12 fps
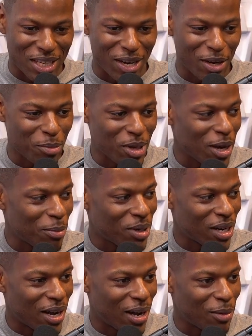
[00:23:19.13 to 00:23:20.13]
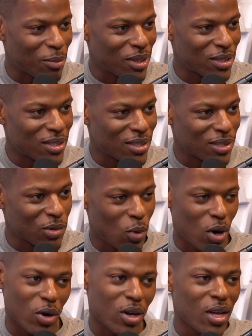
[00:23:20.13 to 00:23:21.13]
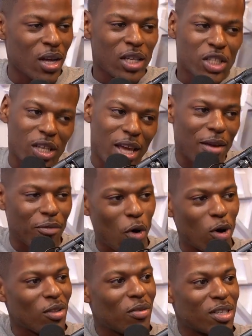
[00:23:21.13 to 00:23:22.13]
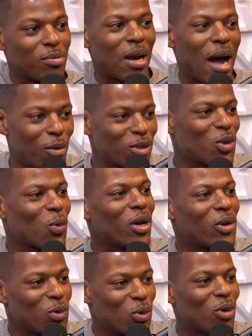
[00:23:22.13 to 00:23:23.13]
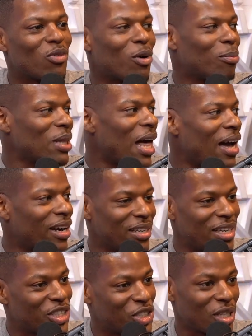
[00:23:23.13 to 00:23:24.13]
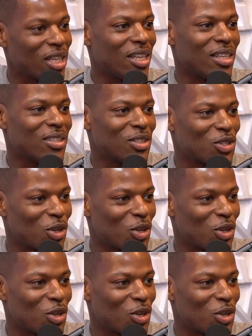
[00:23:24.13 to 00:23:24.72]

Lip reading: Tearing me up in the comments. Well, she came for all of us, but I was the one who replied initially. Yeah.